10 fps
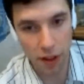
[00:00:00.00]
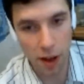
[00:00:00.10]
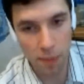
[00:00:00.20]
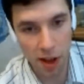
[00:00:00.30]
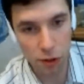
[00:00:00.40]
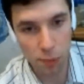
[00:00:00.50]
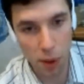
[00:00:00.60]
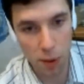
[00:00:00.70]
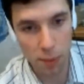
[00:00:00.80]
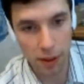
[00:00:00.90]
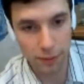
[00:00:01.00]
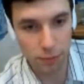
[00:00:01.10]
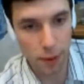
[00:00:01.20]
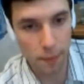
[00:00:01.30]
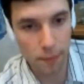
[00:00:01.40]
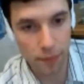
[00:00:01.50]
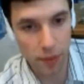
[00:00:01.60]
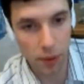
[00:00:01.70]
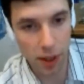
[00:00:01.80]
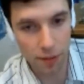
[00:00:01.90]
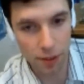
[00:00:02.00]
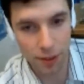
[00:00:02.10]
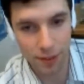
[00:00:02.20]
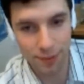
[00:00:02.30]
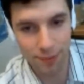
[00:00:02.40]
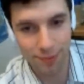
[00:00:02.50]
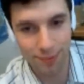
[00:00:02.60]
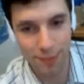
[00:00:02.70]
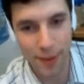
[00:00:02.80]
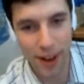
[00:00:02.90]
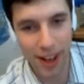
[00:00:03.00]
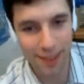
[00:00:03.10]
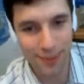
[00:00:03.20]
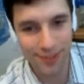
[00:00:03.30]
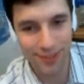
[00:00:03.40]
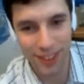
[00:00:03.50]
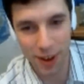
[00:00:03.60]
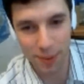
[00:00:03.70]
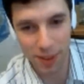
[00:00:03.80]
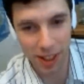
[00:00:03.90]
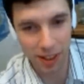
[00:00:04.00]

Not that I'm that smart, but whatever. Maybe I am.